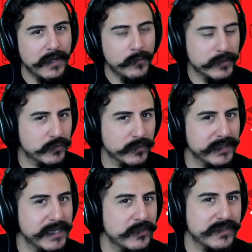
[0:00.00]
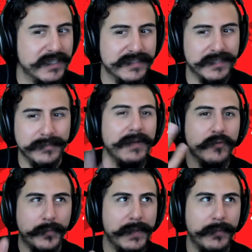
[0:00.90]
which is really interesting because sometimes
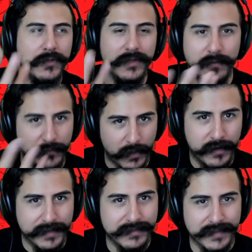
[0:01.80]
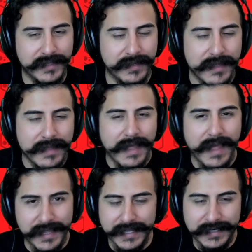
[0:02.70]
when people do the vlogging thing
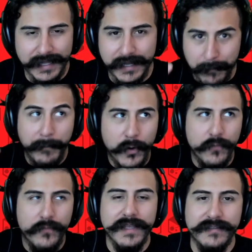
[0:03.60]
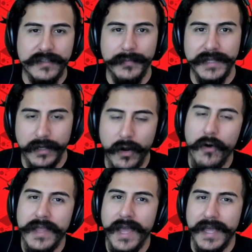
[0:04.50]
in like movies to be like, oh
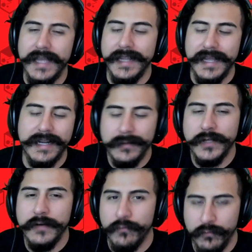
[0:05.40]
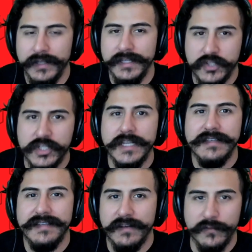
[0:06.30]
yeah, it comes off really
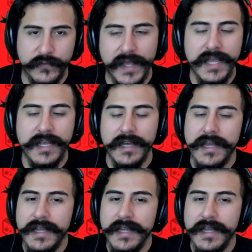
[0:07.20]
cheesy and fake.